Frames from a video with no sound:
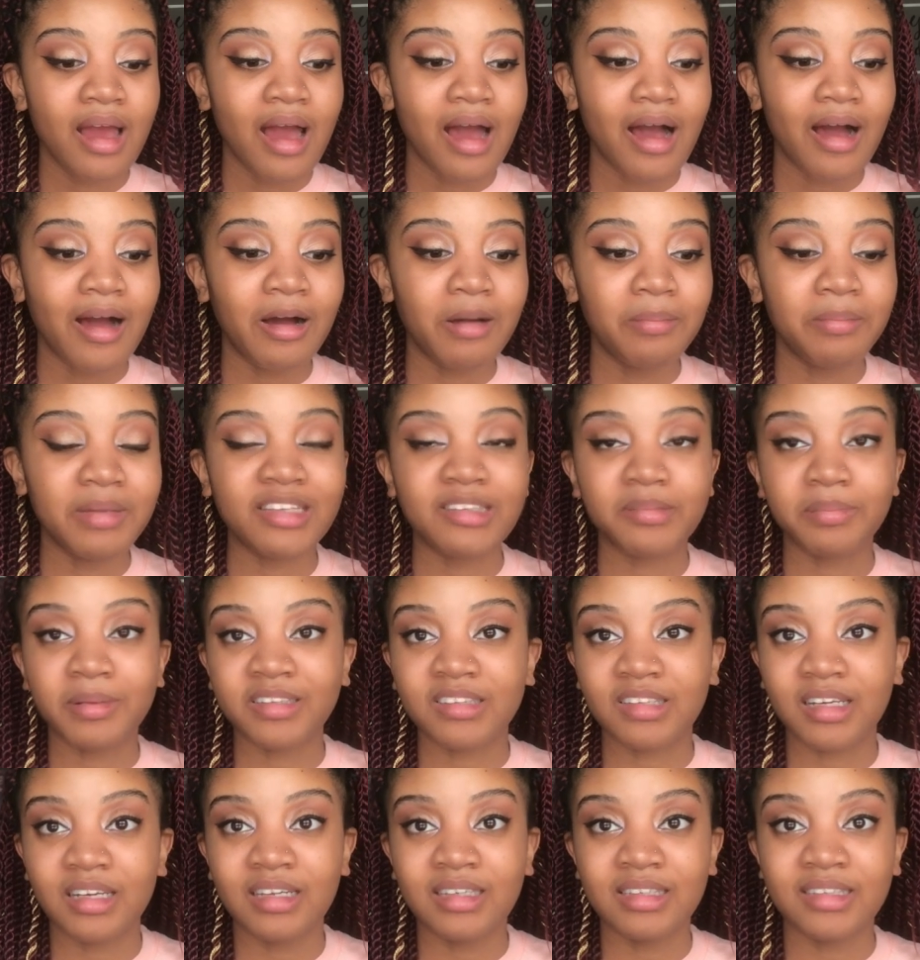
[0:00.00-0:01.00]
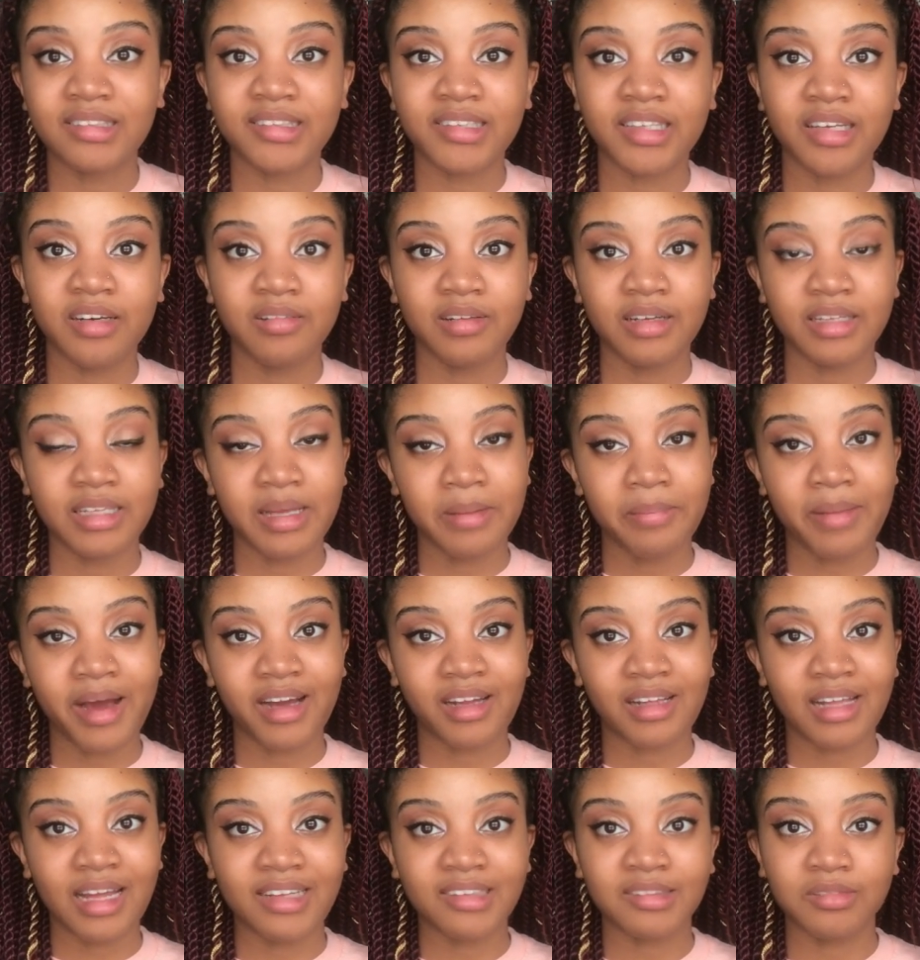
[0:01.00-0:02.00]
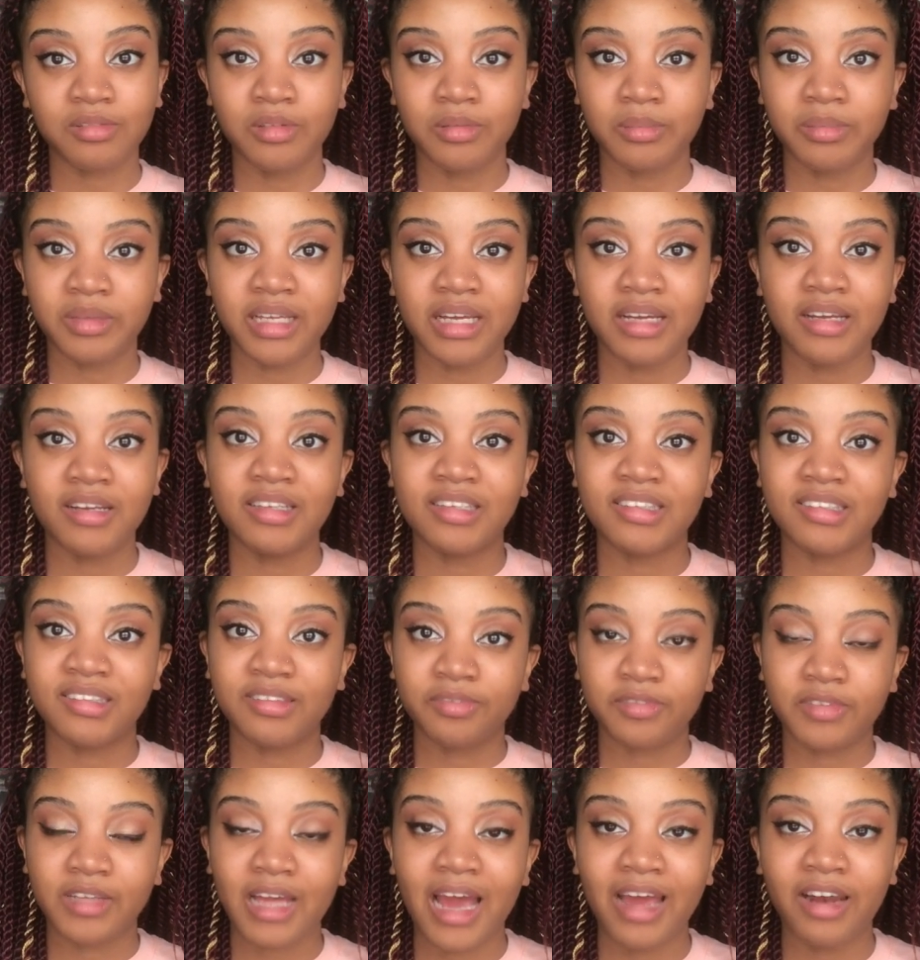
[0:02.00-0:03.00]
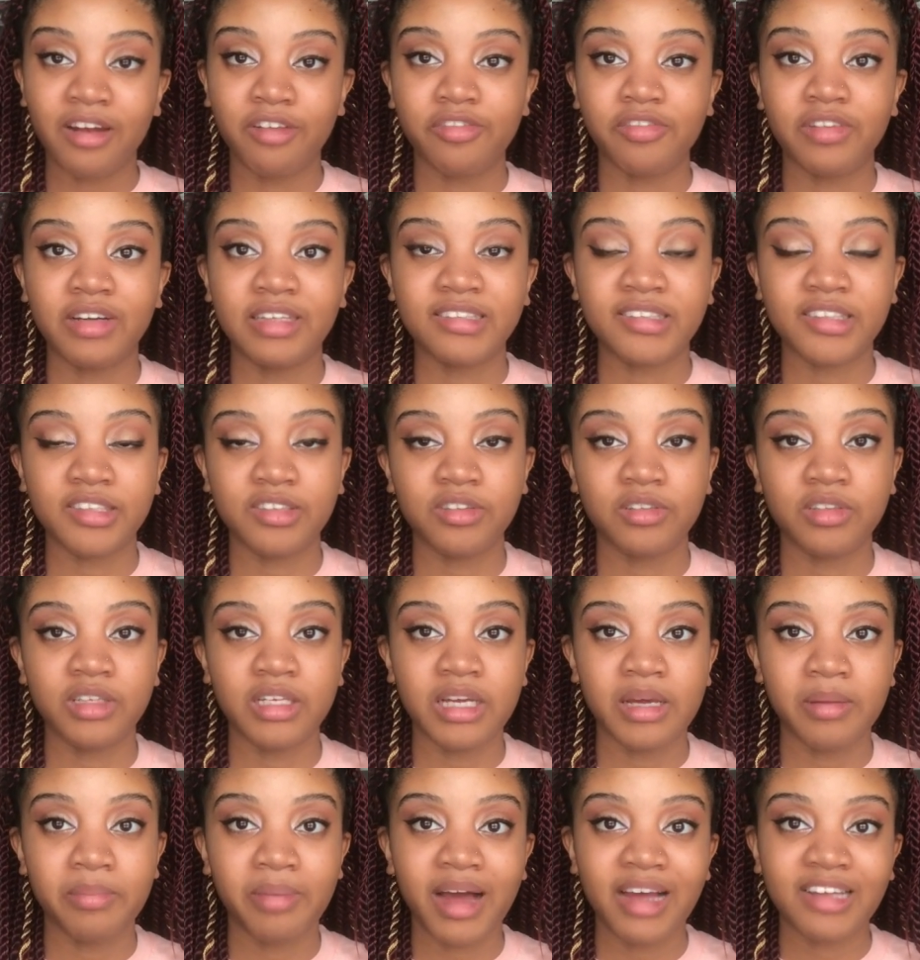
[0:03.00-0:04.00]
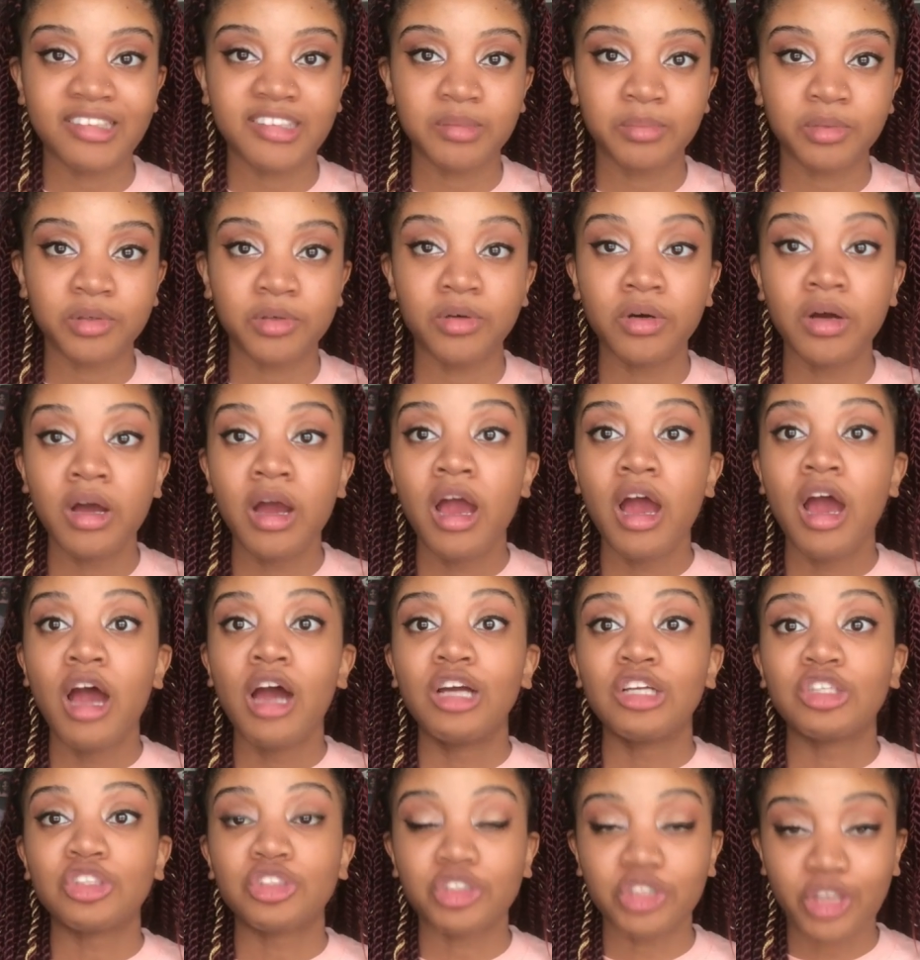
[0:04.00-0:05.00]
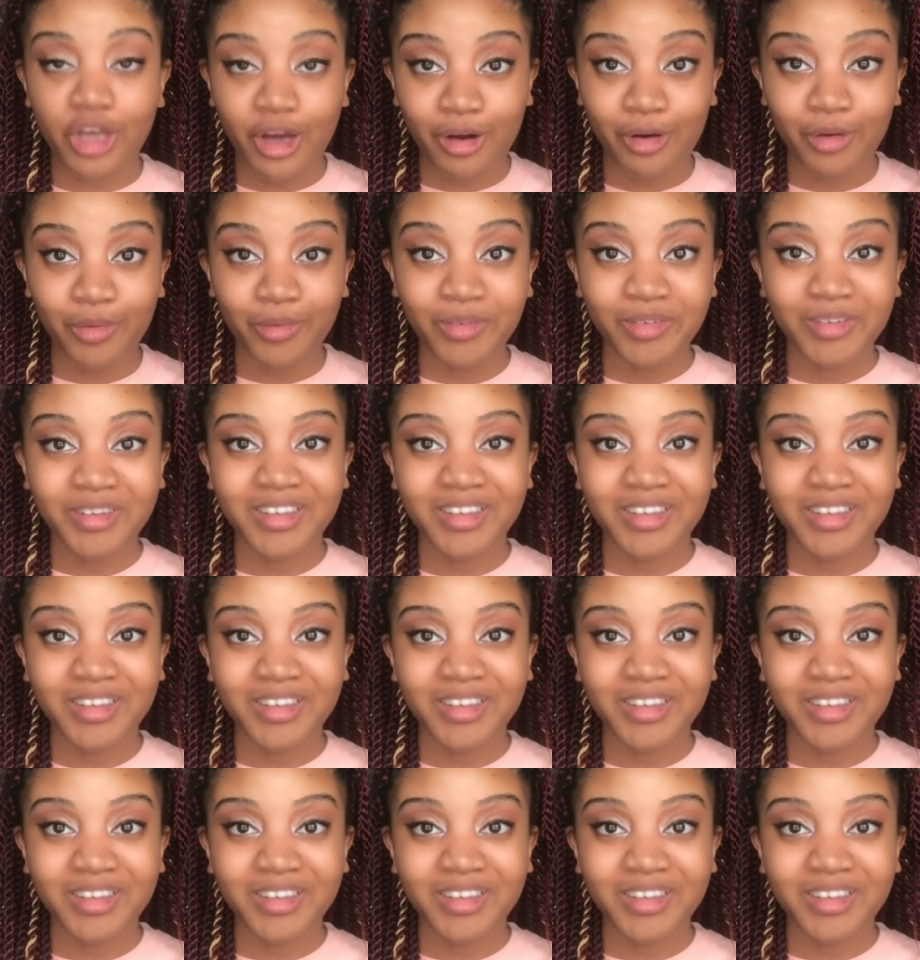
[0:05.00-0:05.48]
um, especially considering that my classroom thing is kind of fun to do the impossible. So